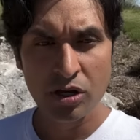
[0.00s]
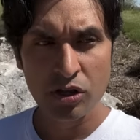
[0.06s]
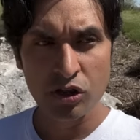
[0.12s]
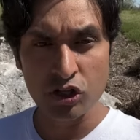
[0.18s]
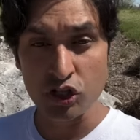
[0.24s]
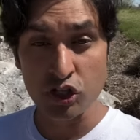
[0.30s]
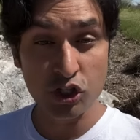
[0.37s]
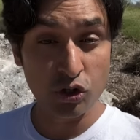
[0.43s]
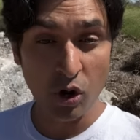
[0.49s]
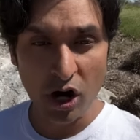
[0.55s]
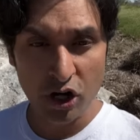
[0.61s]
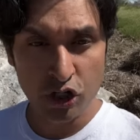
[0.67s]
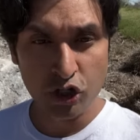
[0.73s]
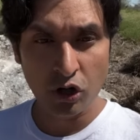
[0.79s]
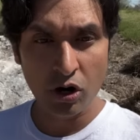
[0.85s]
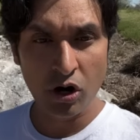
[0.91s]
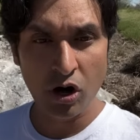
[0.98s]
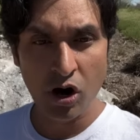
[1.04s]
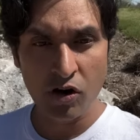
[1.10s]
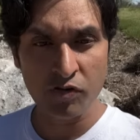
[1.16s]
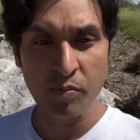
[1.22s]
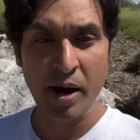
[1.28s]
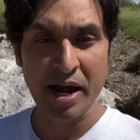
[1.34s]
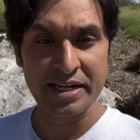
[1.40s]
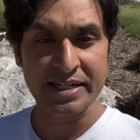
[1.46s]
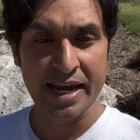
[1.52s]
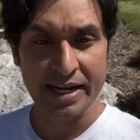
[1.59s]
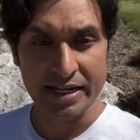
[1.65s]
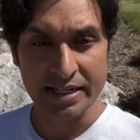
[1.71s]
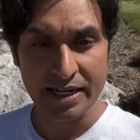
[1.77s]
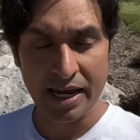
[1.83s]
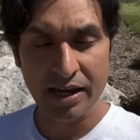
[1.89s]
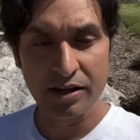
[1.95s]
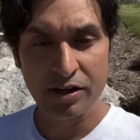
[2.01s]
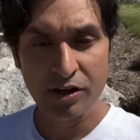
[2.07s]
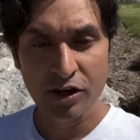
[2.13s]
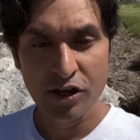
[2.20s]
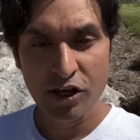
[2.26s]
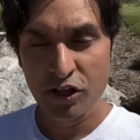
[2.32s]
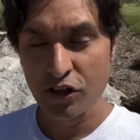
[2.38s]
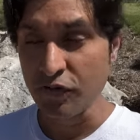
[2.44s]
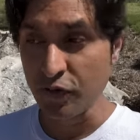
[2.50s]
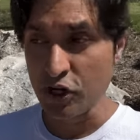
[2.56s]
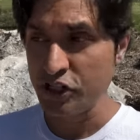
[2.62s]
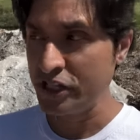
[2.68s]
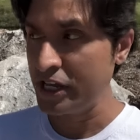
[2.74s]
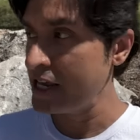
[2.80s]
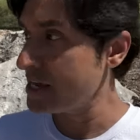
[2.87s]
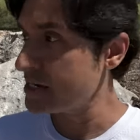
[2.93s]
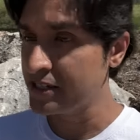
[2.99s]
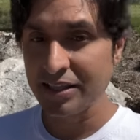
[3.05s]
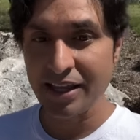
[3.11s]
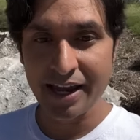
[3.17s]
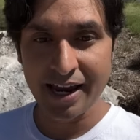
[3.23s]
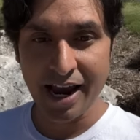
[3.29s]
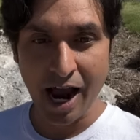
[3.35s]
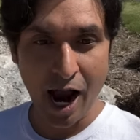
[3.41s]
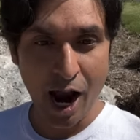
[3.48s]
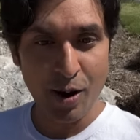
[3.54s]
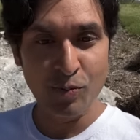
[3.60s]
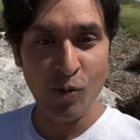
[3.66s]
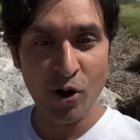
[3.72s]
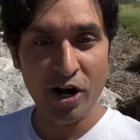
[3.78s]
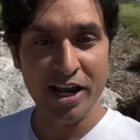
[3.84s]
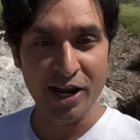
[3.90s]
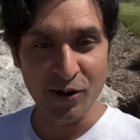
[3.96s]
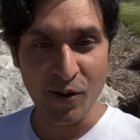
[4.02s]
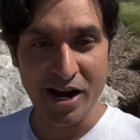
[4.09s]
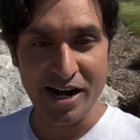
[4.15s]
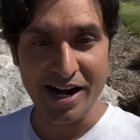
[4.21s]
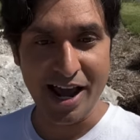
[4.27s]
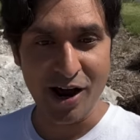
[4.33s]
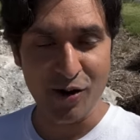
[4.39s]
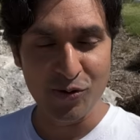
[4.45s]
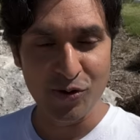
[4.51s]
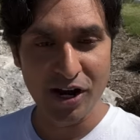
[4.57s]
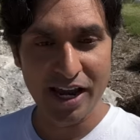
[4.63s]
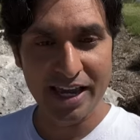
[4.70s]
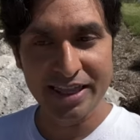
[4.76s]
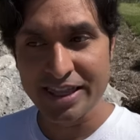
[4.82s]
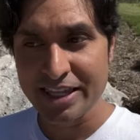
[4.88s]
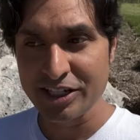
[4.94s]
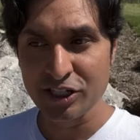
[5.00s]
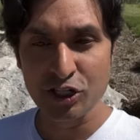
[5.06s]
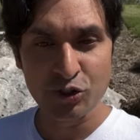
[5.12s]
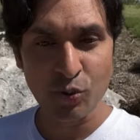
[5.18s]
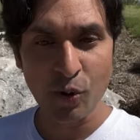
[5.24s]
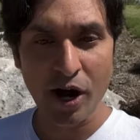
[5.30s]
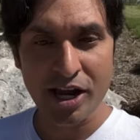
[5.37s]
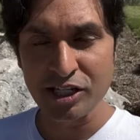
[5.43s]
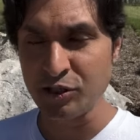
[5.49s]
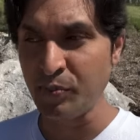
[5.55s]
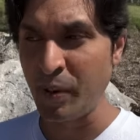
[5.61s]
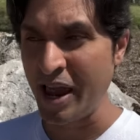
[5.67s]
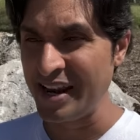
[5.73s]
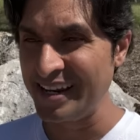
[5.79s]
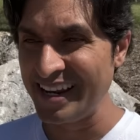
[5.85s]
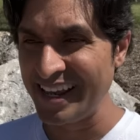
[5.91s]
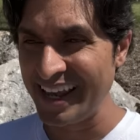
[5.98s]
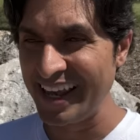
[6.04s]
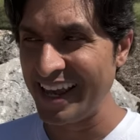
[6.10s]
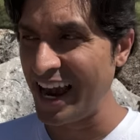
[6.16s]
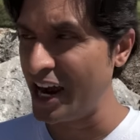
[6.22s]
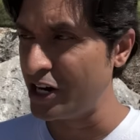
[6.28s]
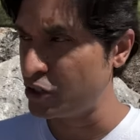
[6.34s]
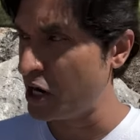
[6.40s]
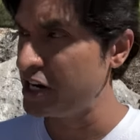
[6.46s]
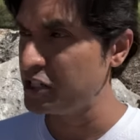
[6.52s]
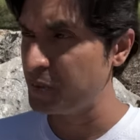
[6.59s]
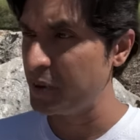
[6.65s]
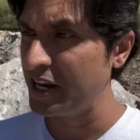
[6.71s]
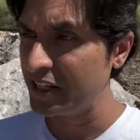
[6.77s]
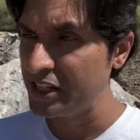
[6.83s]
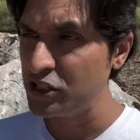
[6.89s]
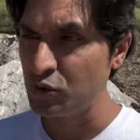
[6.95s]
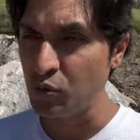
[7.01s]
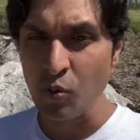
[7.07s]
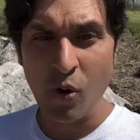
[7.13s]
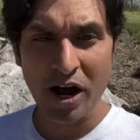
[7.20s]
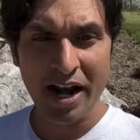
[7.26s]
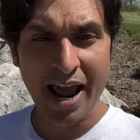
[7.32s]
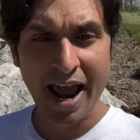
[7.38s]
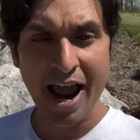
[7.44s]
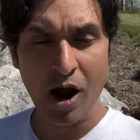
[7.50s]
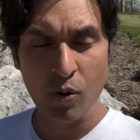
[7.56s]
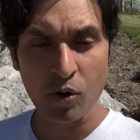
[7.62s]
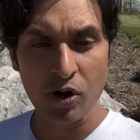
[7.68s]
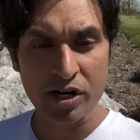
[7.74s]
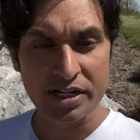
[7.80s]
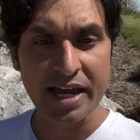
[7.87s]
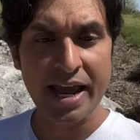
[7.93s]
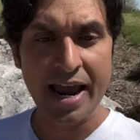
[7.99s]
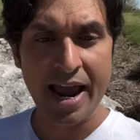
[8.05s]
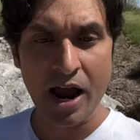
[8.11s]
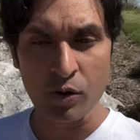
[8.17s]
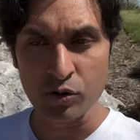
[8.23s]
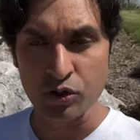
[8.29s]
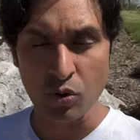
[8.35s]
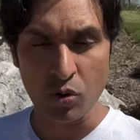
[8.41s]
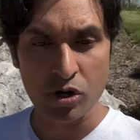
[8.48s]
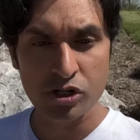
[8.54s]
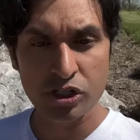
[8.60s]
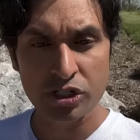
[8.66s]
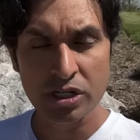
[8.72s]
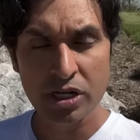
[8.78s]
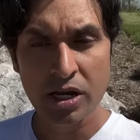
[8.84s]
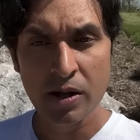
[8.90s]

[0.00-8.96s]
the structure of my day to day. The first thing is like I'm working right now, and this is where I spend, I try to spend at least one hour a day outdoors.